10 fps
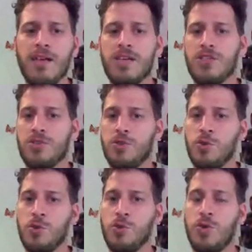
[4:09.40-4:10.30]

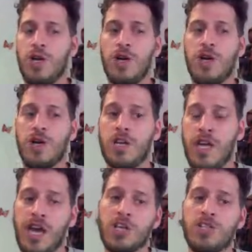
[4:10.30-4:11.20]
to
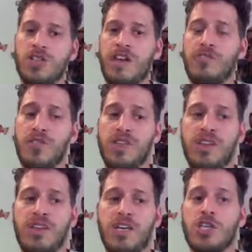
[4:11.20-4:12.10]
cache everything
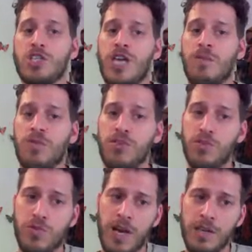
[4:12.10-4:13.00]
each time you
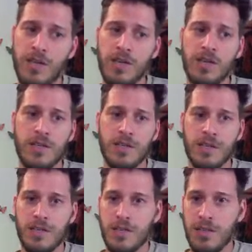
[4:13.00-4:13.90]
run.
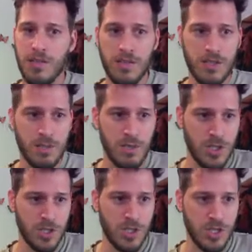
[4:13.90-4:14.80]
The
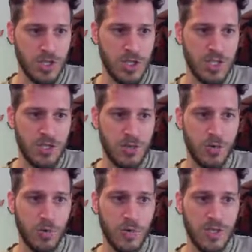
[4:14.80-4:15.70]
image has just
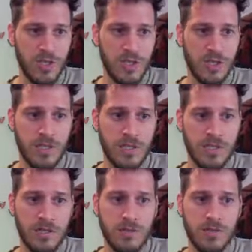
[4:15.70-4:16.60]
opened.
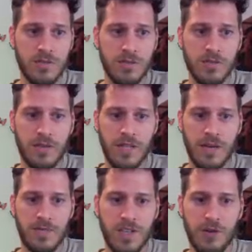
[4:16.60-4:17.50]
Yeah,
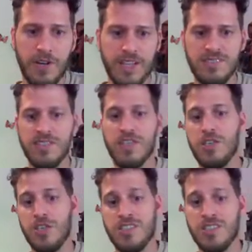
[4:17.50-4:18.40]
here it is. You
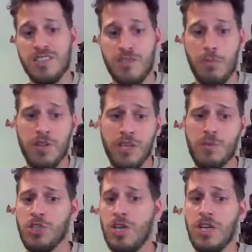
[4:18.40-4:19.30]
can see the scrambled image.
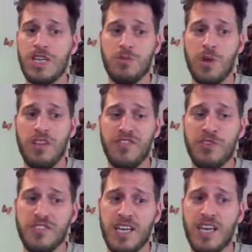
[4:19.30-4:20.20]
It waits a few
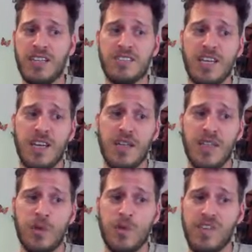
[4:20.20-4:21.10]
seconds, and then
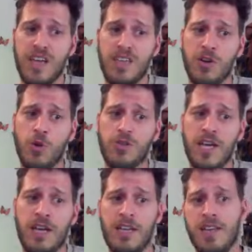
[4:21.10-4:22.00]
we'll get the code done,
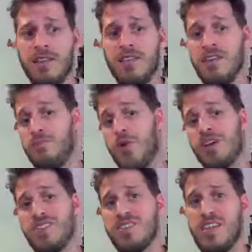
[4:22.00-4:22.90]
and the process
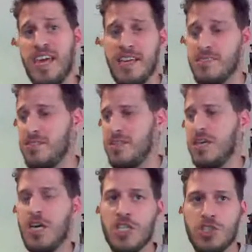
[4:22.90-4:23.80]
ends.
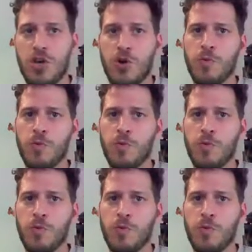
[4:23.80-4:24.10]
So